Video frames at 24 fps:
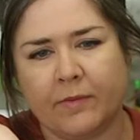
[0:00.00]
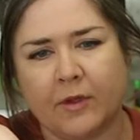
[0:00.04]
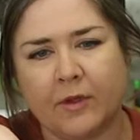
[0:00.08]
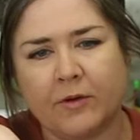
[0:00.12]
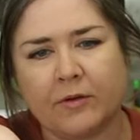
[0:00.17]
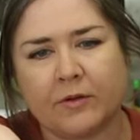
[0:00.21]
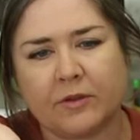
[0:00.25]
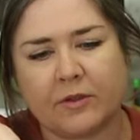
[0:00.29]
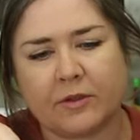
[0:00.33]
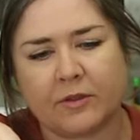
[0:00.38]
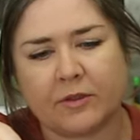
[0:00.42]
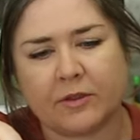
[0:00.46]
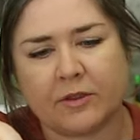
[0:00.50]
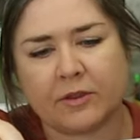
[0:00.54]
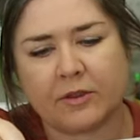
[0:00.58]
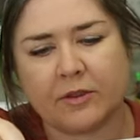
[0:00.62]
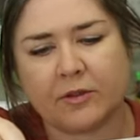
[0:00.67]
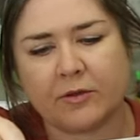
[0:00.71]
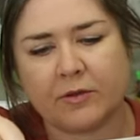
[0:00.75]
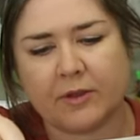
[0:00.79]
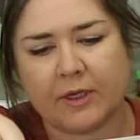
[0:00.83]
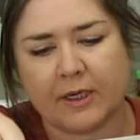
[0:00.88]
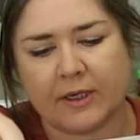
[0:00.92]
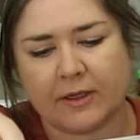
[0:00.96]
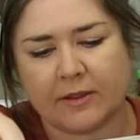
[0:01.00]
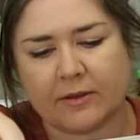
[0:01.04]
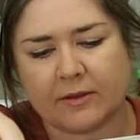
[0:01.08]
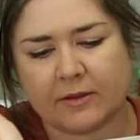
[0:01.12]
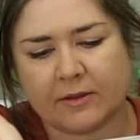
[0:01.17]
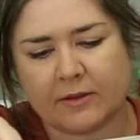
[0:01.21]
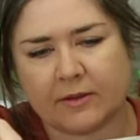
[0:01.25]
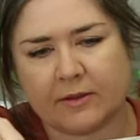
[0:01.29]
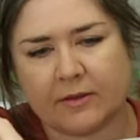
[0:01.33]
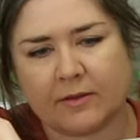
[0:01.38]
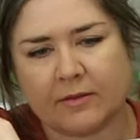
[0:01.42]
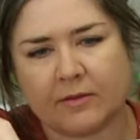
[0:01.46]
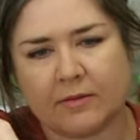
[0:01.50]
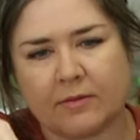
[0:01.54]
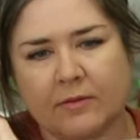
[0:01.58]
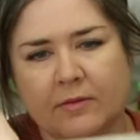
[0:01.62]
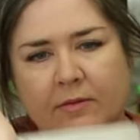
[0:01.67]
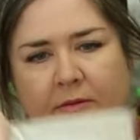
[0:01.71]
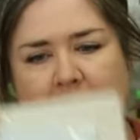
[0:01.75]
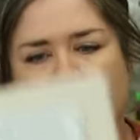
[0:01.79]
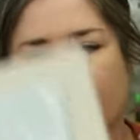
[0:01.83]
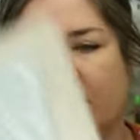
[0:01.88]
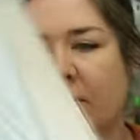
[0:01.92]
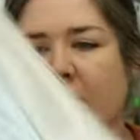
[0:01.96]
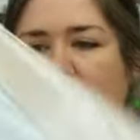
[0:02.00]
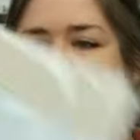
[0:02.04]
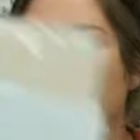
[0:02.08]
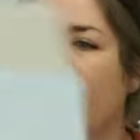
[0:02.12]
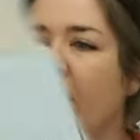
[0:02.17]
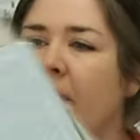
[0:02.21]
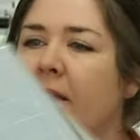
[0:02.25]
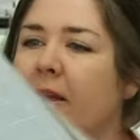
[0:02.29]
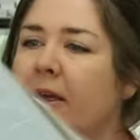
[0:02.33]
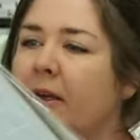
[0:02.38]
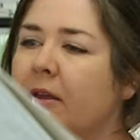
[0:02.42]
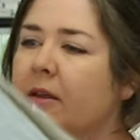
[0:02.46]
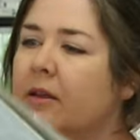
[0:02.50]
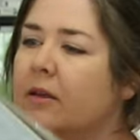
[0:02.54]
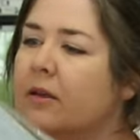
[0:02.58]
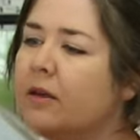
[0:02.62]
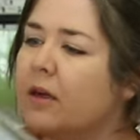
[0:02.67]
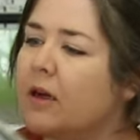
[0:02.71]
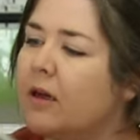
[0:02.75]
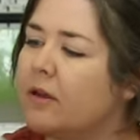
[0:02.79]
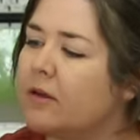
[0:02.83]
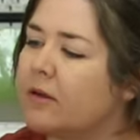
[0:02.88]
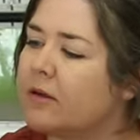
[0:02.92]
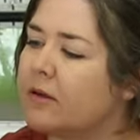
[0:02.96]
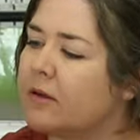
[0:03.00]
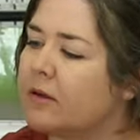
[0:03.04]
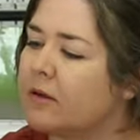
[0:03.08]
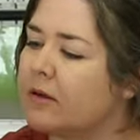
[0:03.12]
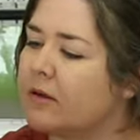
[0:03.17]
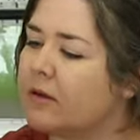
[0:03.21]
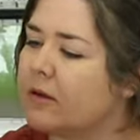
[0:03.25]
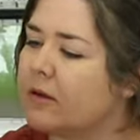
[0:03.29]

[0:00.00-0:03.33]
Oh, it's, there's two kits. I like the color